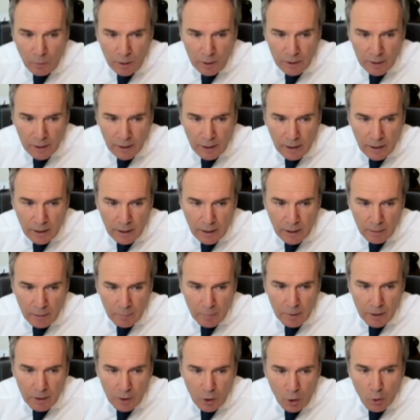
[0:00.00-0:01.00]
it will take a little
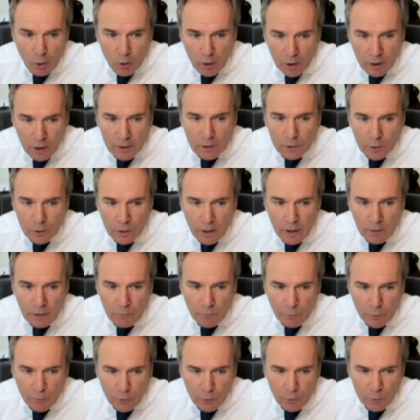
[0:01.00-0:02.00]
bit longer to get
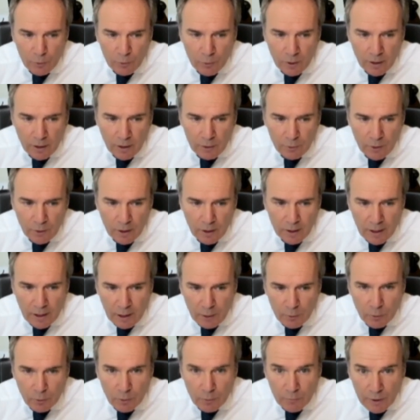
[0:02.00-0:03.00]
through and to get
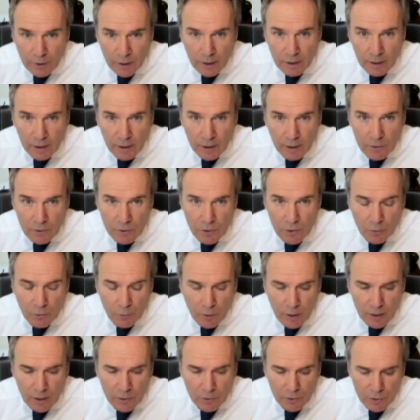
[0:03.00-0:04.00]
out of that energy
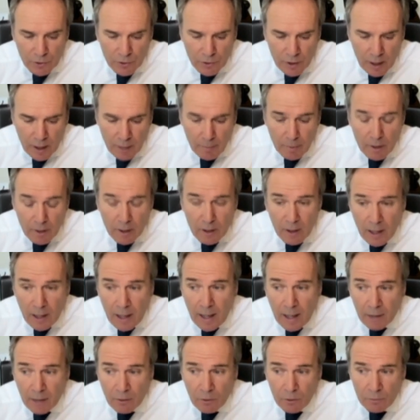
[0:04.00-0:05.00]
crisis. I mean, there
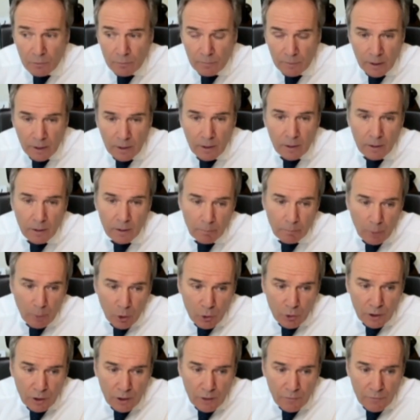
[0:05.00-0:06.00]
are
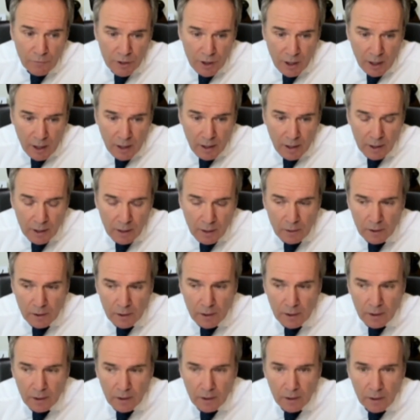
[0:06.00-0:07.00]
positive signal.
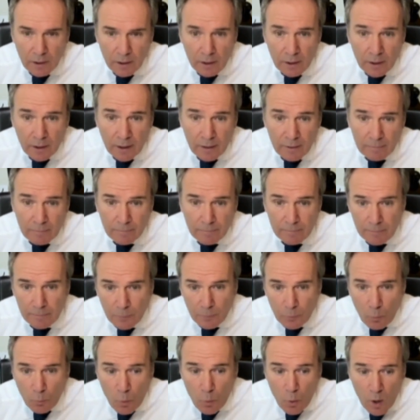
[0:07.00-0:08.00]
Uh,
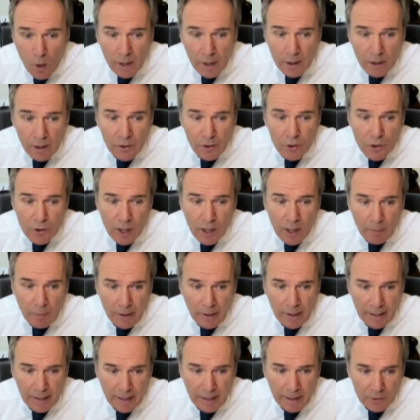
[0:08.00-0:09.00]
weather is
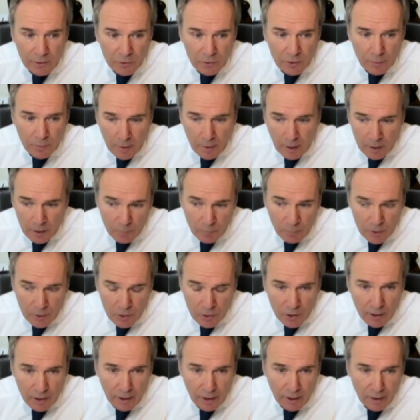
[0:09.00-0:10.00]
helping us,
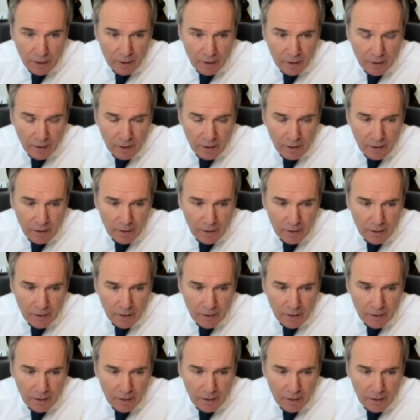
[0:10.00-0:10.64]
especially in, uh, in